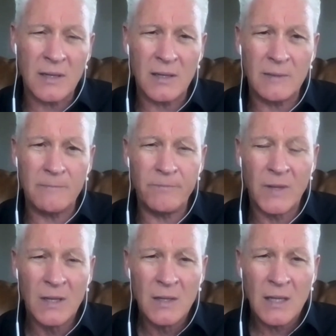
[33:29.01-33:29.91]
And
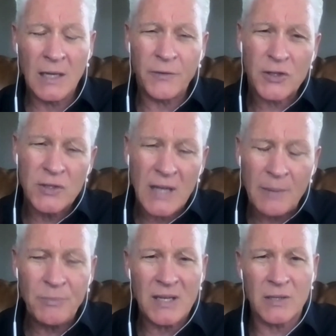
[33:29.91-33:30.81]
if it's
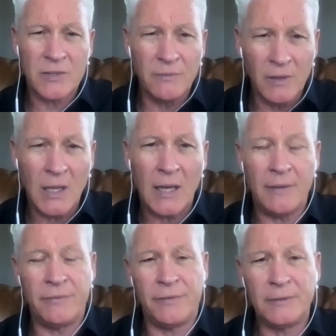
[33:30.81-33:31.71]
not because of
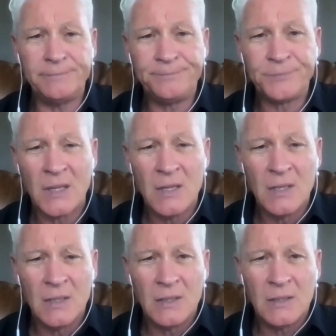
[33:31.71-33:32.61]
love,
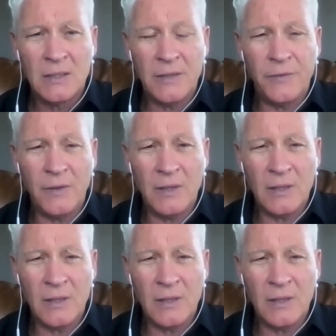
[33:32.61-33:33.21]
if